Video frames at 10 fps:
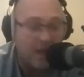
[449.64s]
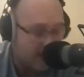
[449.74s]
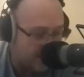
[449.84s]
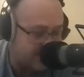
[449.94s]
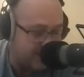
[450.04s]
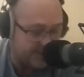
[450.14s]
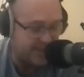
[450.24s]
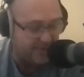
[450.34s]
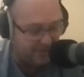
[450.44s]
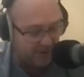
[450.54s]
It's
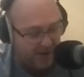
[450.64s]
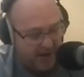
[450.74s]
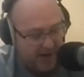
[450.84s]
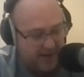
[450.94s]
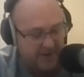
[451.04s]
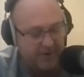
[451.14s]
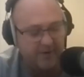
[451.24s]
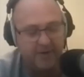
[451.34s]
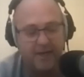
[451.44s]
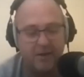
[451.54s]
different, and
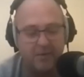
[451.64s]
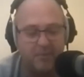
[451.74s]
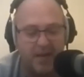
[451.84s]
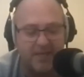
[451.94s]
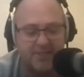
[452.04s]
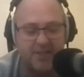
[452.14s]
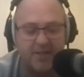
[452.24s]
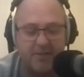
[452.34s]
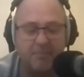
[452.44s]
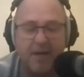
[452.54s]
it may
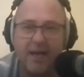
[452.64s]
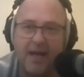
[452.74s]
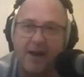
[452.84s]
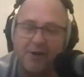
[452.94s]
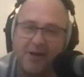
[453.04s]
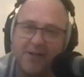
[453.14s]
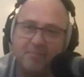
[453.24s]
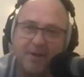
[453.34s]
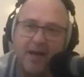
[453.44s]
seem arrogant,